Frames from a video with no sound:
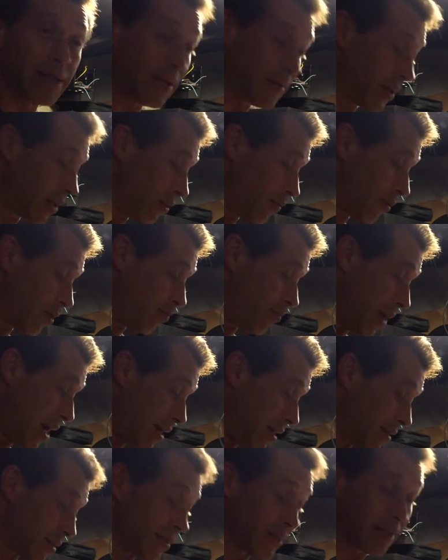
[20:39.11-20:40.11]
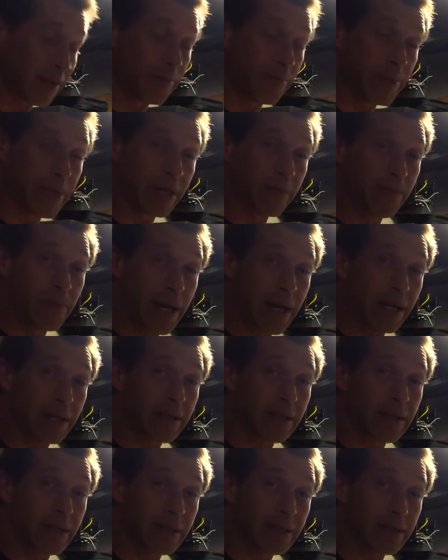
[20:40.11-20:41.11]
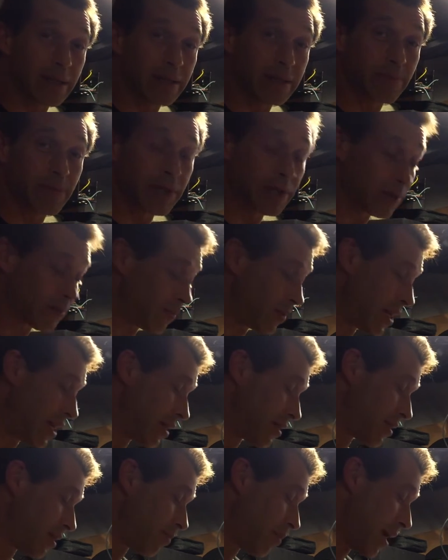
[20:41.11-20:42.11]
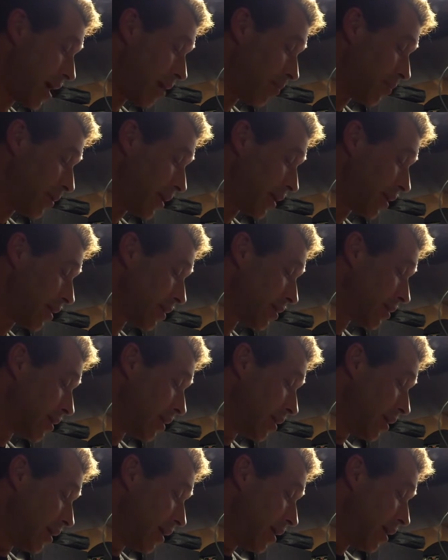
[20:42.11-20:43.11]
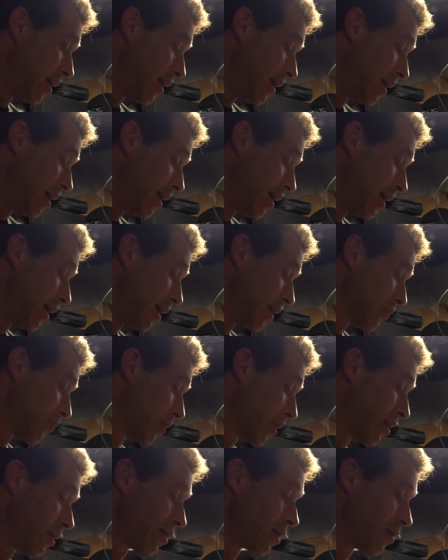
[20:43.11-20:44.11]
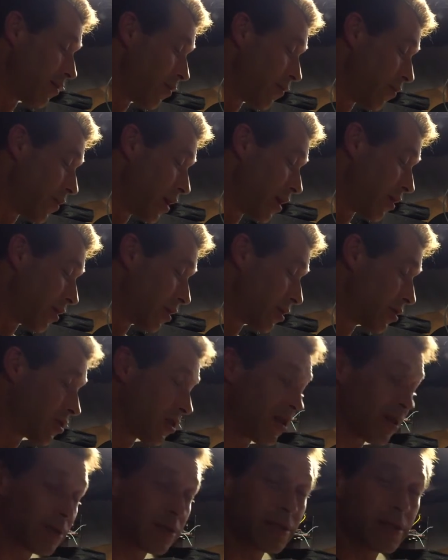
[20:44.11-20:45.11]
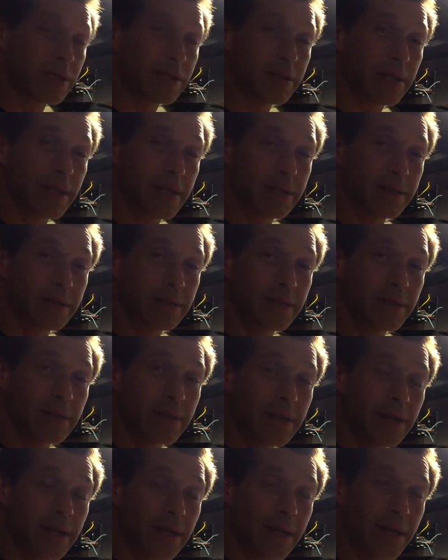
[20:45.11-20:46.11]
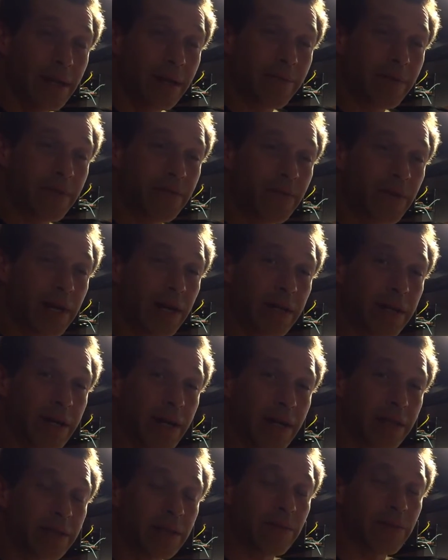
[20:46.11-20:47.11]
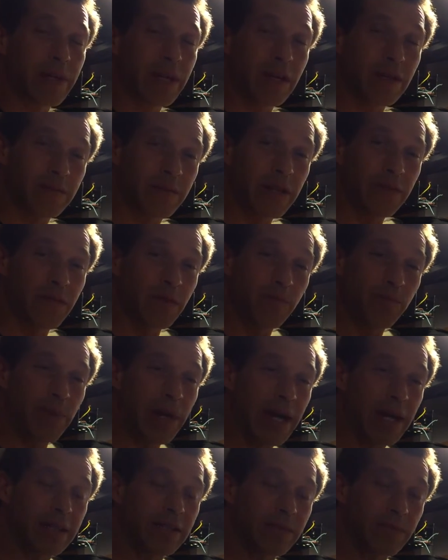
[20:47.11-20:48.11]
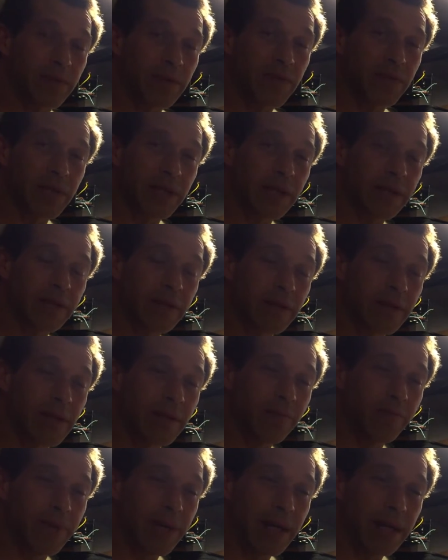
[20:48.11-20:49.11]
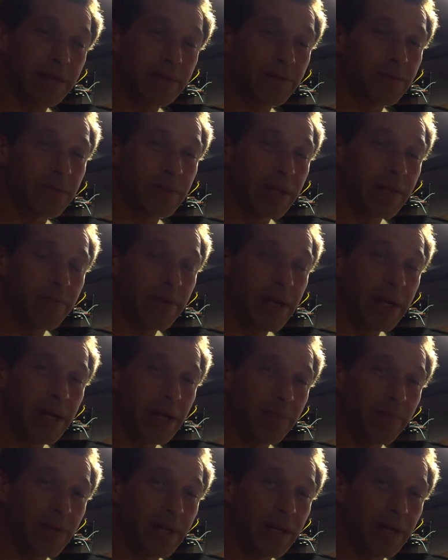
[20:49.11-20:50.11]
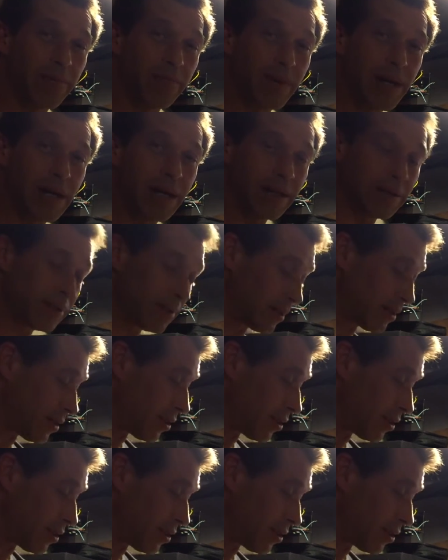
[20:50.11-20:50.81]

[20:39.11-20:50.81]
And I think when we're balancing a big bank like this, because what ends up happening is we go to charge these things, and we find out that we got different banks, and we're thinking they're unbalanced. Well, they may not be unbalanced.